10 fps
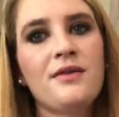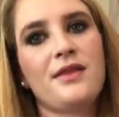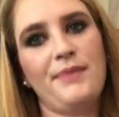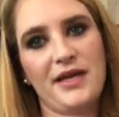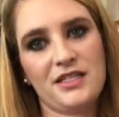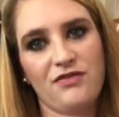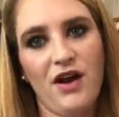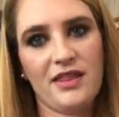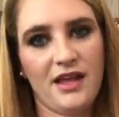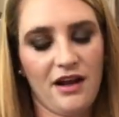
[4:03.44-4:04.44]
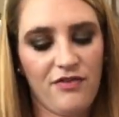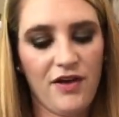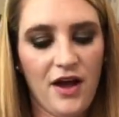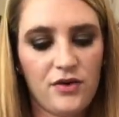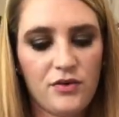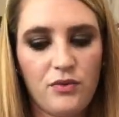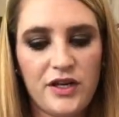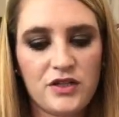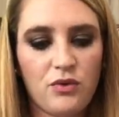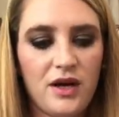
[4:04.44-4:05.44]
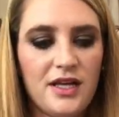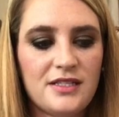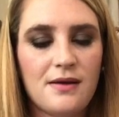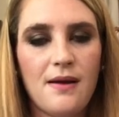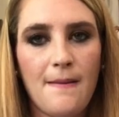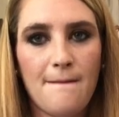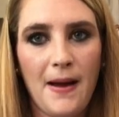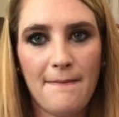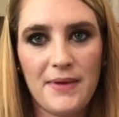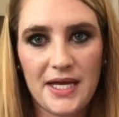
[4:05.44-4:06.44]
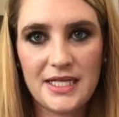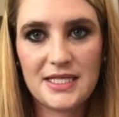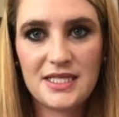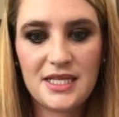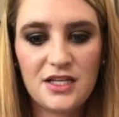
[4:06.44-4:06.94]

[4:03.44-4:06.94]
the biggest find that I found, which was my bins.